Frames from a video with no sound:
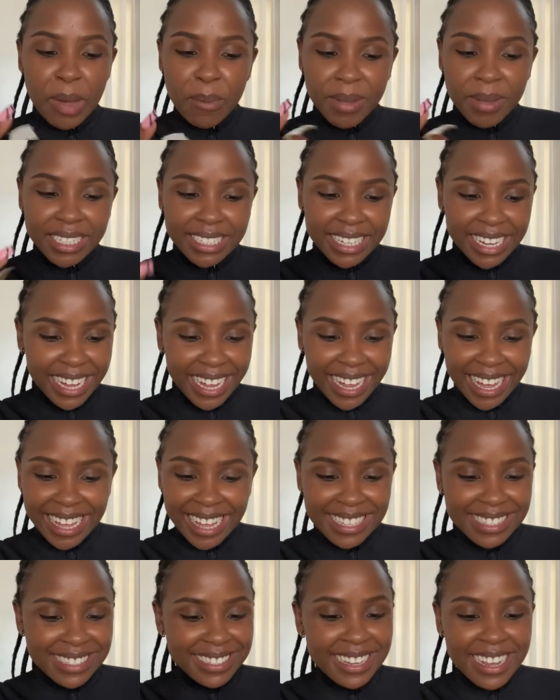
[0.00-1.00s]
But
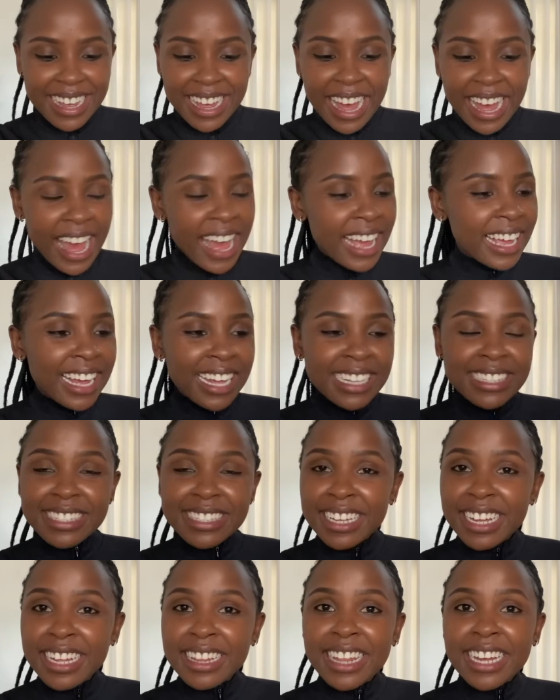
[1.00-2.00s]
guys, I can
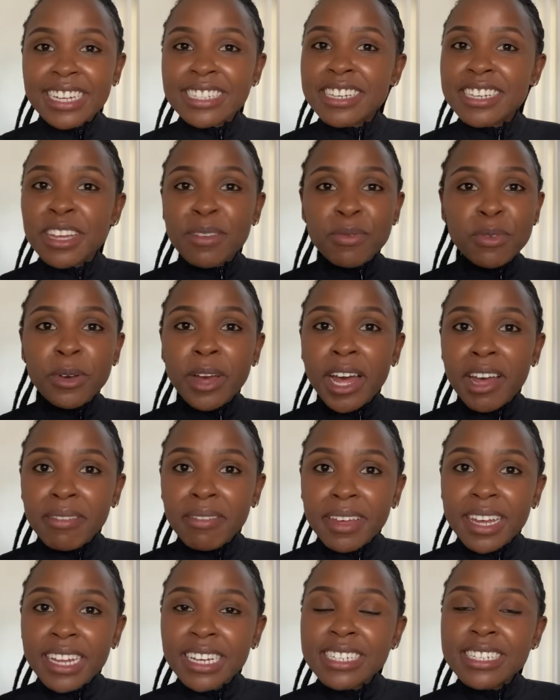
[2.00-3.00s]
say that if you
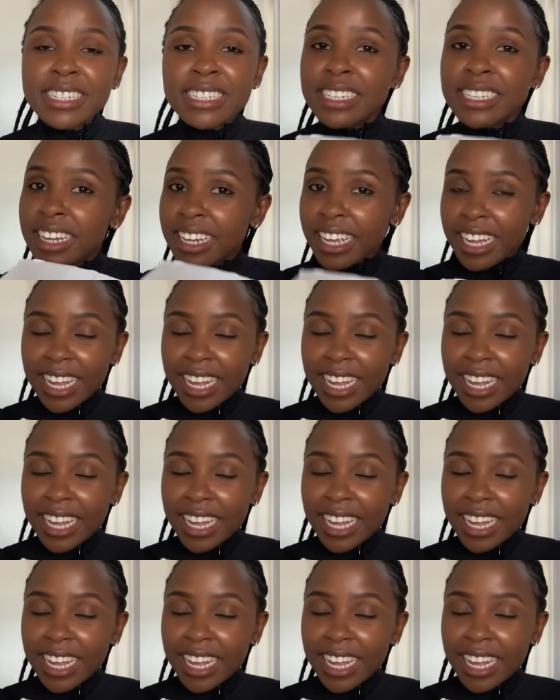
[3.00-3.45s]
haven't